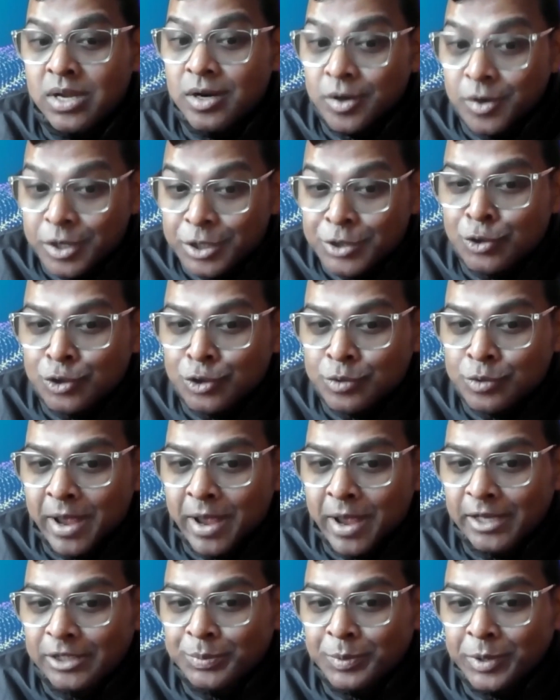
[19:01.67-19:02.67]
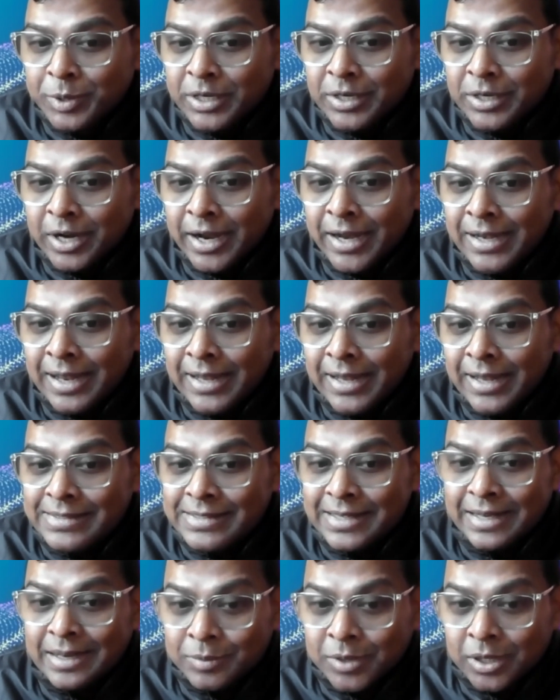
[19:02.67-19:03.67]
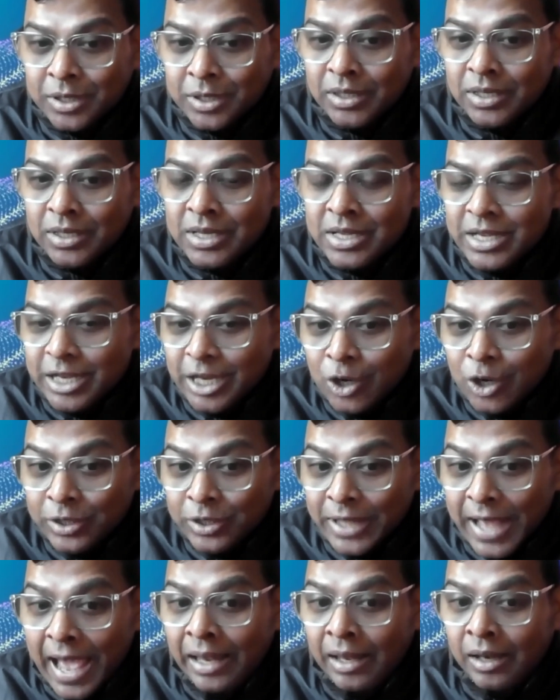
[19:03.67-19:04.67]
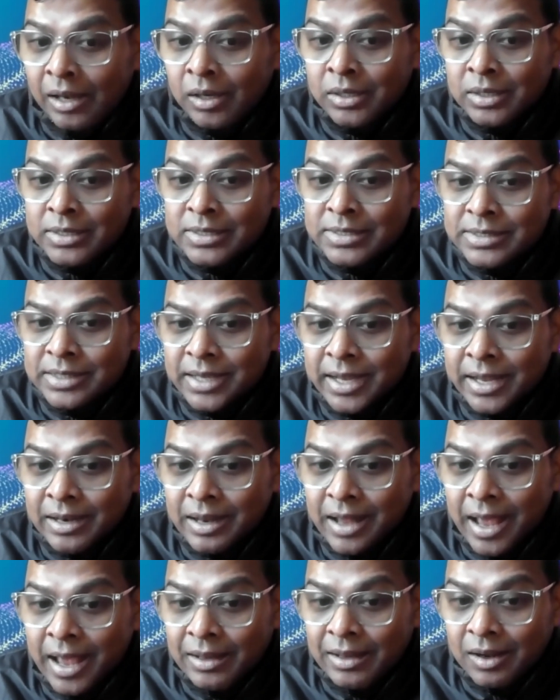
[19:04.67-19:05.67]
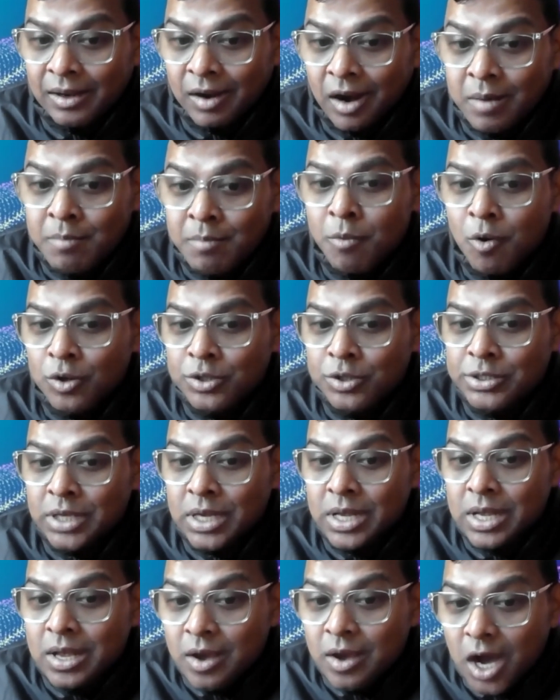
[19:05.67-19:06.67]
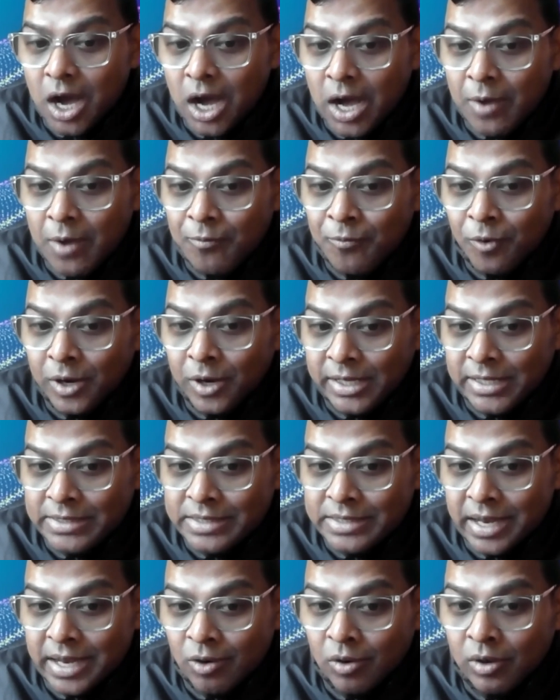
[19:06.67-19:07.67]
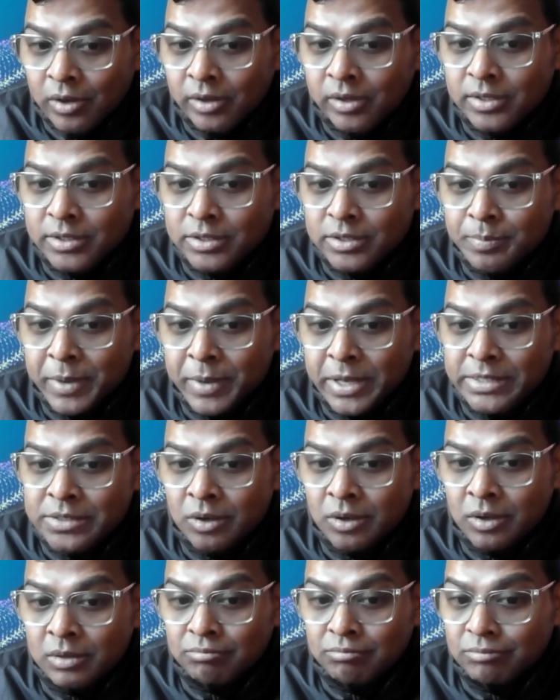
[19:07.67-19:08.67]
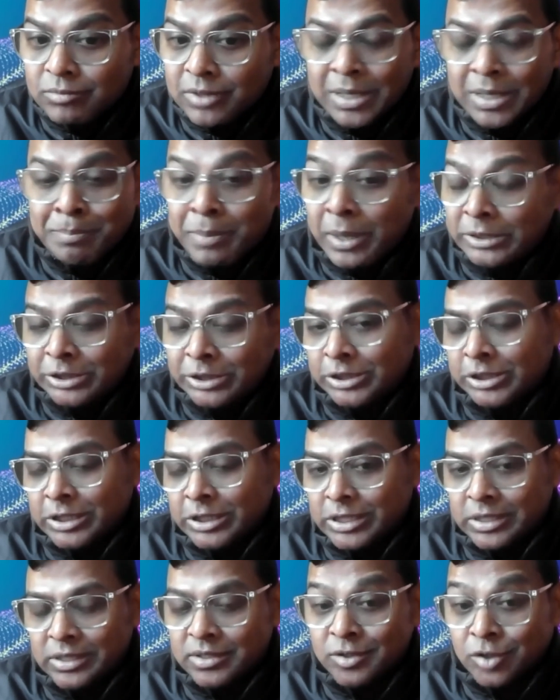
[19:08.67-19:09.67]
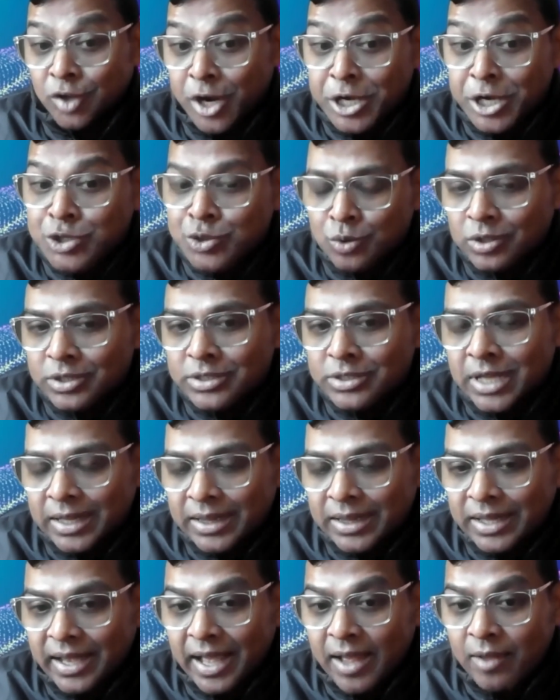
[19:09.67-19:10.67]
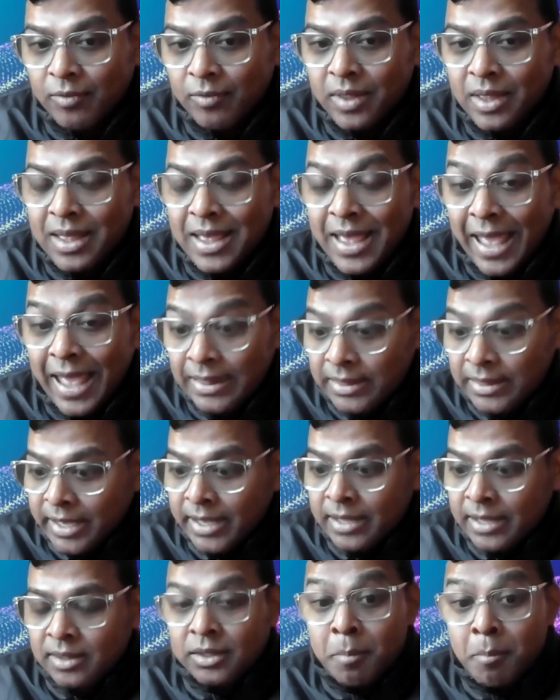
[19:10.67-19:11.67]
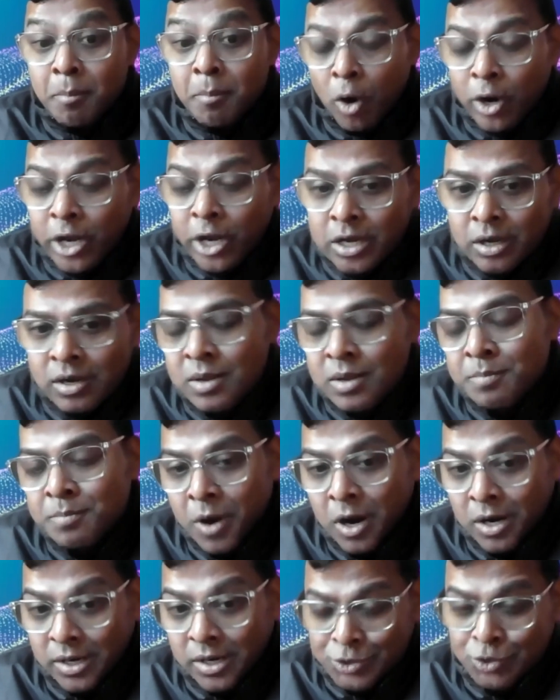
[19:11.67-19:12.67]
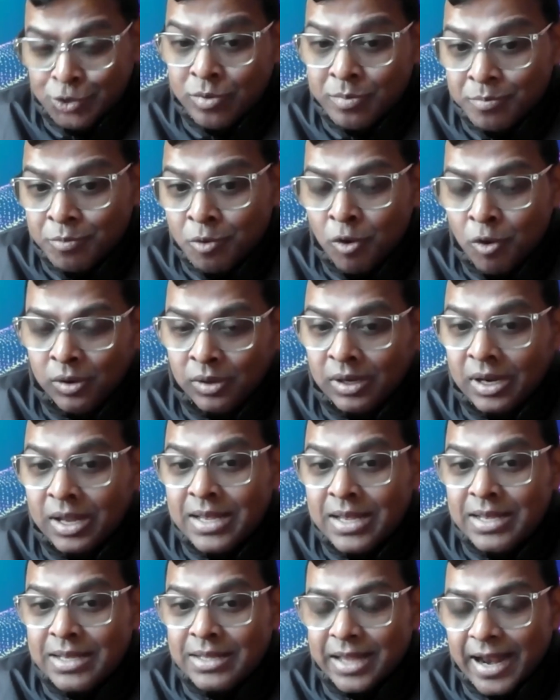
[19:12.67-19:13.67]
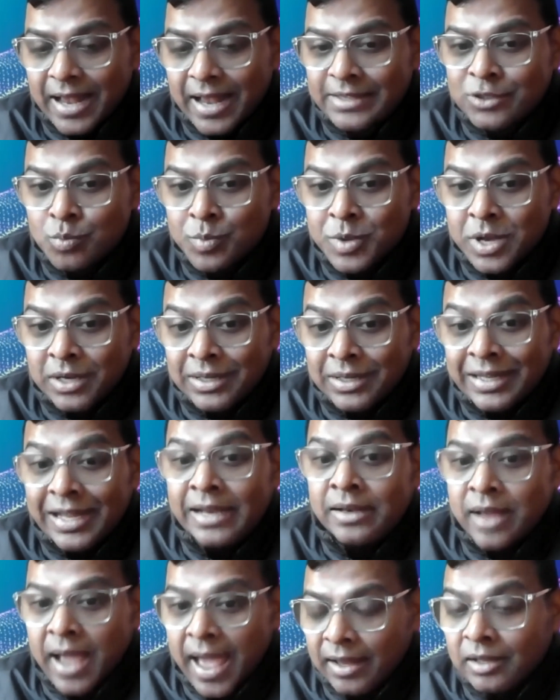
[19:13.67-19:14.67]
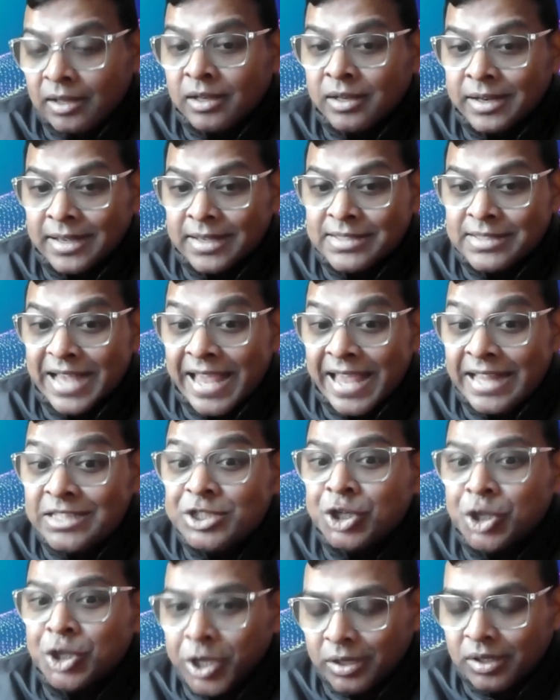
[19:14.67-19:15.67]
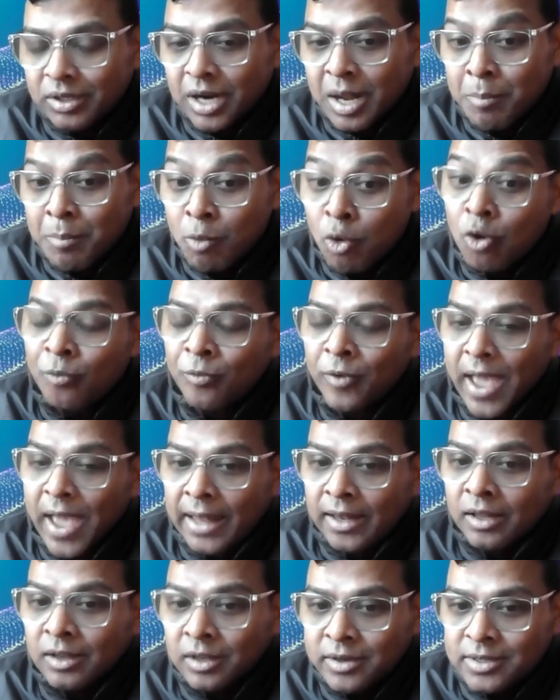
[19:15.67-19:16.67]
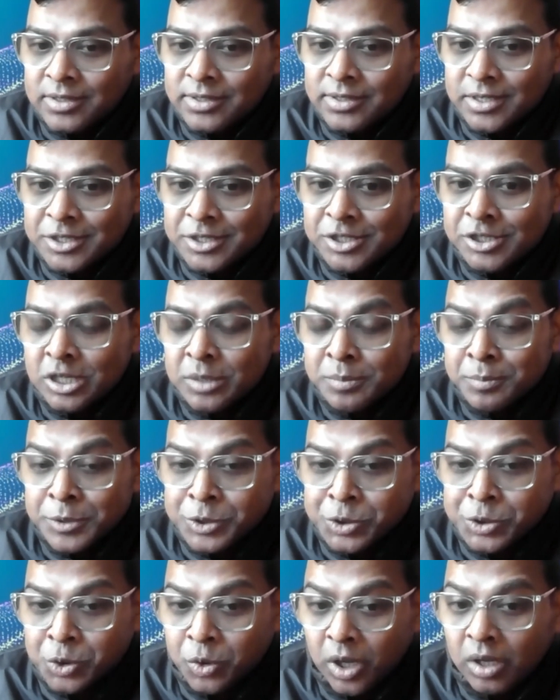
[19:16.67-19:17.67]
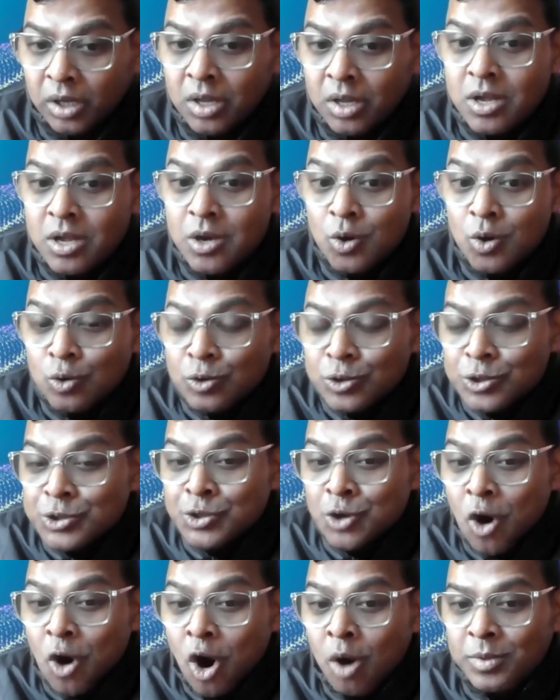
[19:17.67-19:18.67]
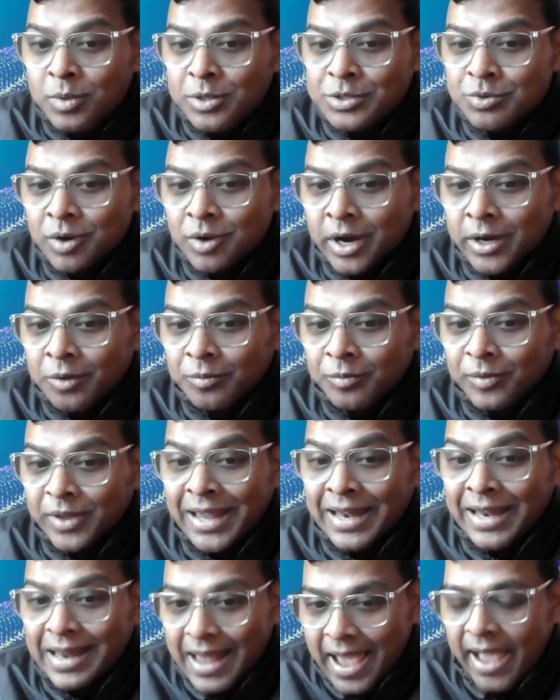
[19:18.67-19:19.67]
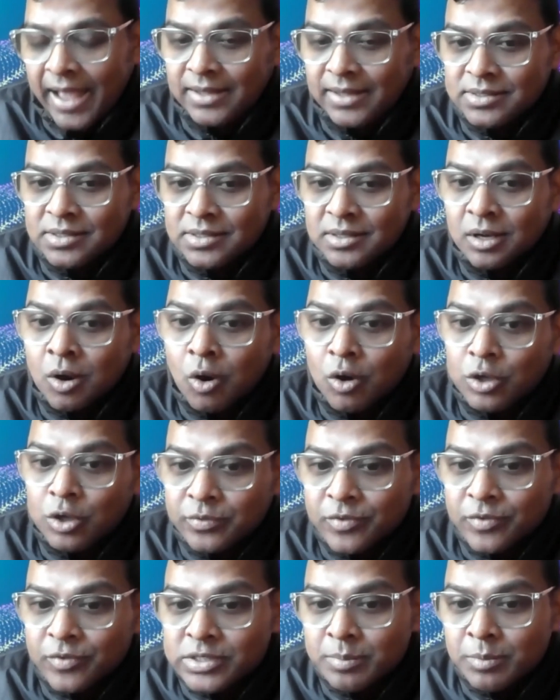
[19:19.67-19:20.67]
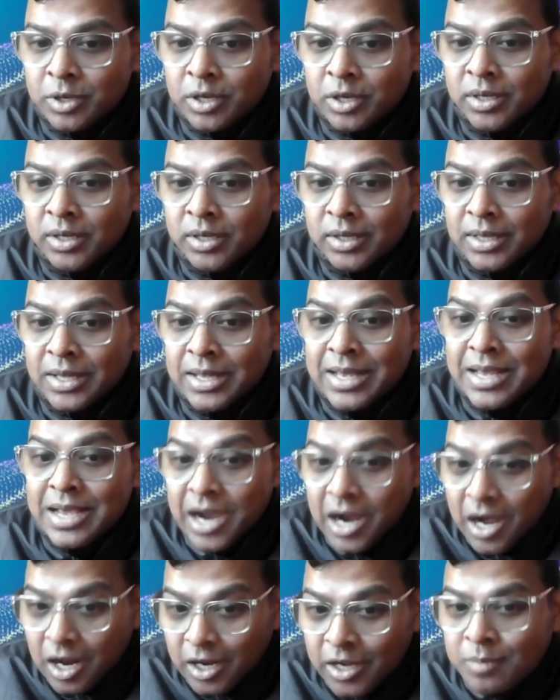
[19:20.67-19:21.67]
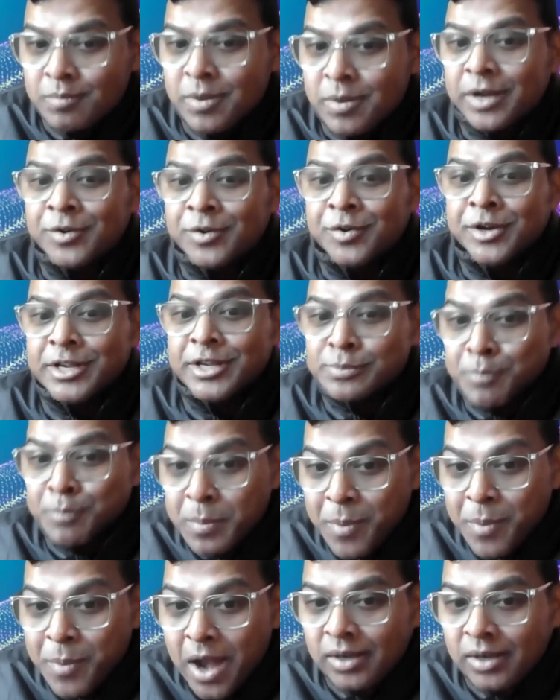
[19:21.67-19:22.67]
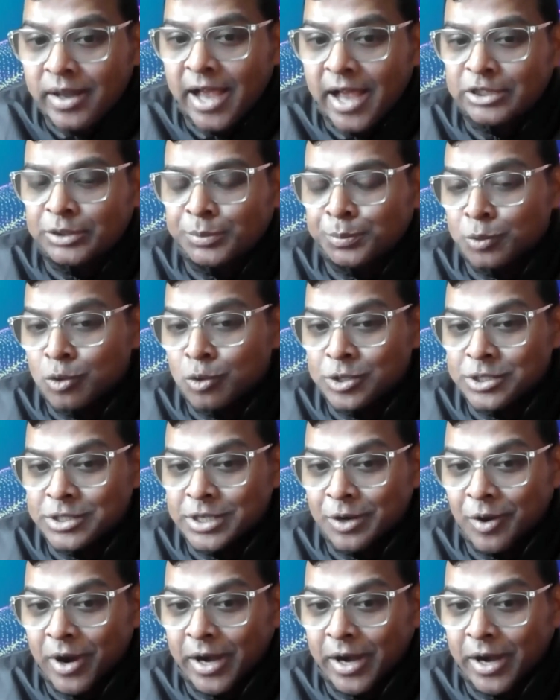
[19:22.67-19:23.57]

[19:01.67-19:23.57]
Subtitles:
resource management, right? And set up the the alerts and the runbooks for key stakeholders based on the budgetary thresholds that they have. And then the monitoring part is so important. There has to be a data analytics engineer, a more of an analytics engineer persona, whose job is to kind of enhance the cost visibility, collect metrics, prepare dashboards,